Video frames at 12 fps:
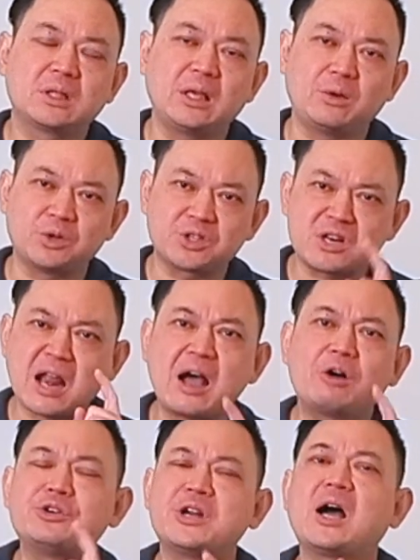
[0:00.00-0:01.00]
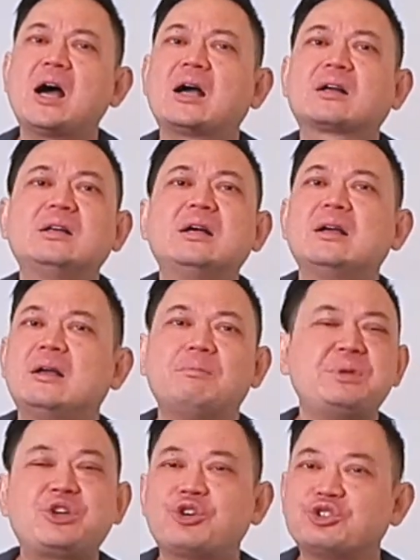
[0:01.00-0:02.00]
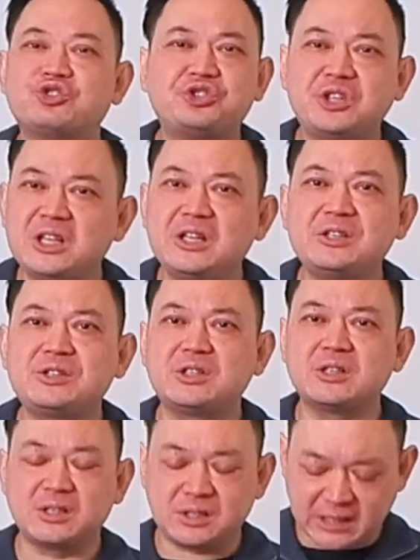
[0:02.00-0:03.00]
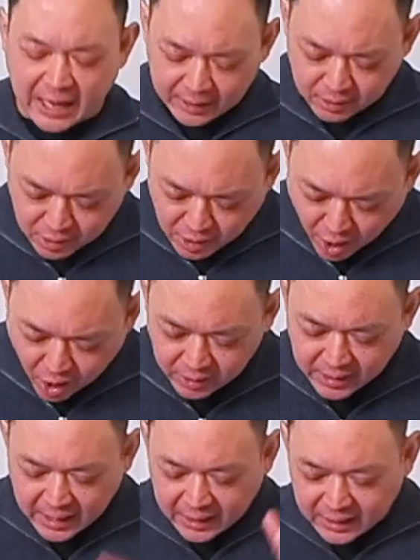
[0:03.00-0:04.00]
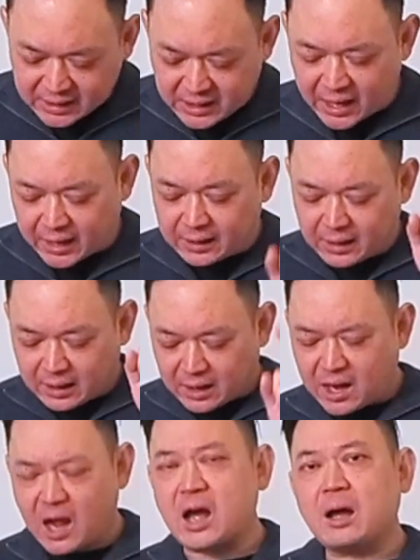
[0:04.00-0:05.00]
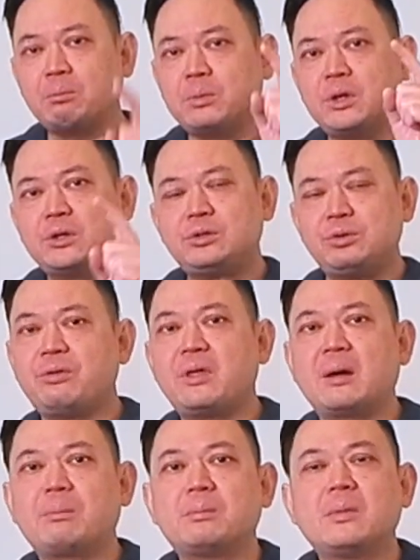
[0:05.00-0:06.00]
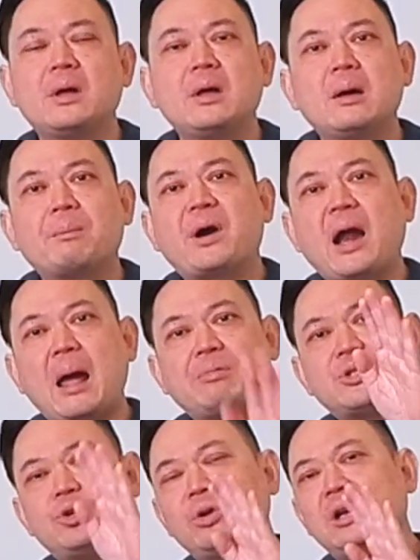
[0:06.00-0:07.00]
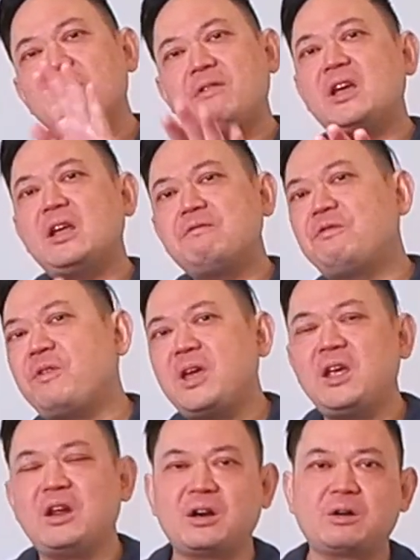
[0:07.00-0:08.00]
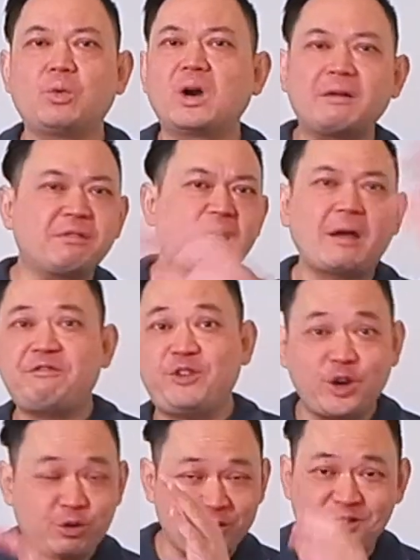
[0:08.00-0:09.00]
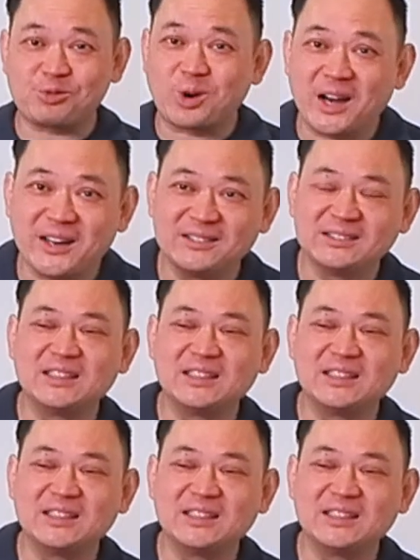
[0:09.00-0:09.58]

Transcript: It was now dark because Jesus had not yet come to them. Perhaps you're living in fear, whatever that fear is, right?